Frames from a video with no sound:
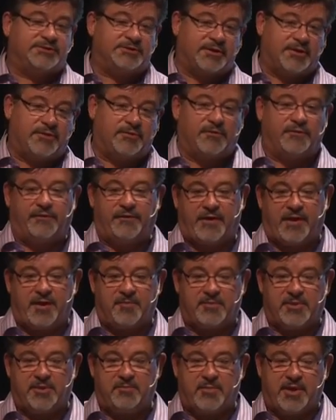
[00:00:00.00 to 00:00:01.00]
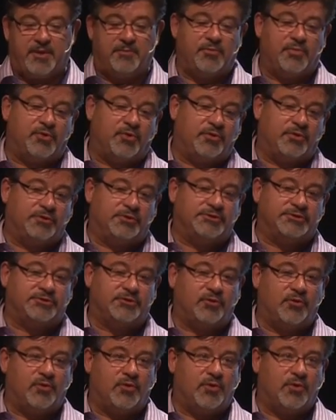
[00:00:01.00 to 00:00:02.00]
other family members
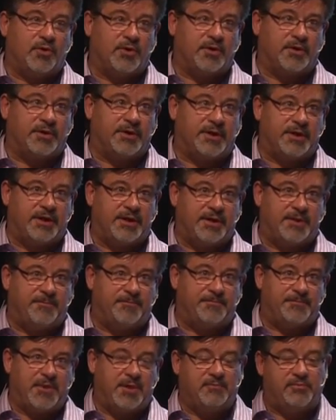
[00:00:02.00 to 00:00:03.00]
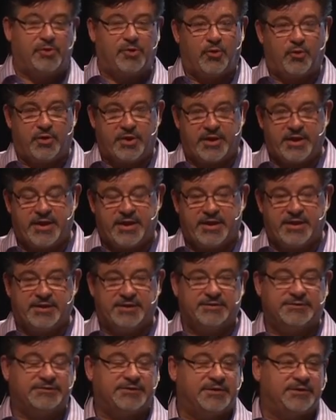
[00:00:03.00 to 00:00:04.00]
or
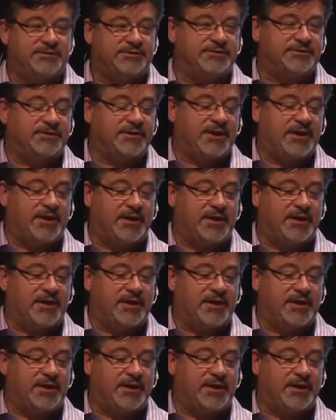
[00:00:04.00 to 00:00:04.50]
employees, it's